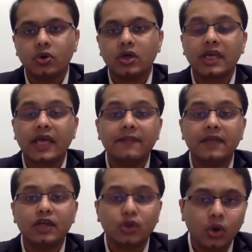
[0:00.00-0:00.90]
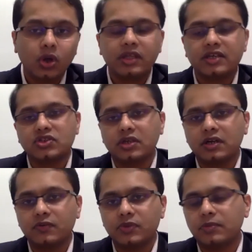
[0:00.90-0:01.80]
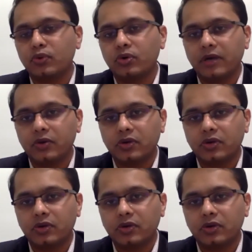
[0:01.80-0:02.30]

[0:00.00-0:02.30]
can they cure their children with a bone marrow